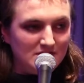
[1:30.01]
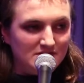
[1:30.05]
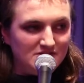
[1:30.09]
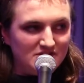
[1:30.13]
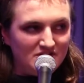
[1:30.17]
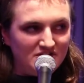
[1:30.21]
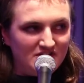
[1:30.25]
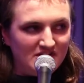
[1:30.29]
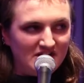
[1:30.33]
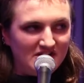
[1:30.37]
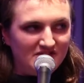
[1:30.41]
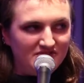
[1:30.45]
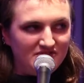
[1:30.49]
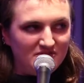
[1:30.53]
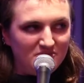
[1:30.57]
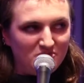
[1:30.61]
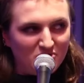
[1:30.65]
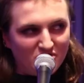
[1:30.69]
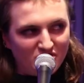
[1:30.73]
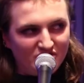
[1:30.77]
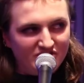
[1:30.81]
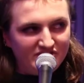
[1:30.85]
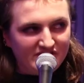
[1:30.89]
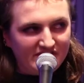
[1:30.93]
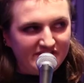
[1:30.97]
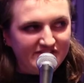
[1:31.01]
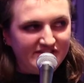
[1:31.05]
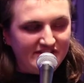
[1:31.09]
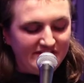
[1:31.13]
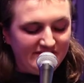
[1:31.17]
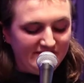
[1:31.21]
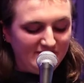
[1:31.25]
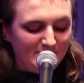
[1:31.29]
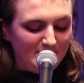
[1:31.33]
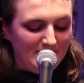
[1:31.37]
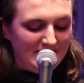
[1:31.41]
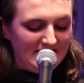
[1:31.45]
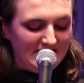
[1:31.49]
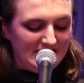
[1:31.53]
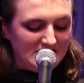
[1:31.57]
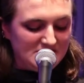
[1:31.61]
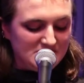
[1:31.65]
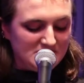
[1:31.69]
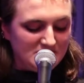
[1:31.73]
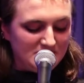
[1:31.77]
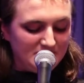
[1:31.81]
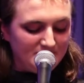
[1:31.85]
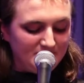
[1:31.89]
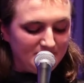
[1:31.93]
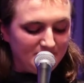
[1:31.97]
don't have the processing speed.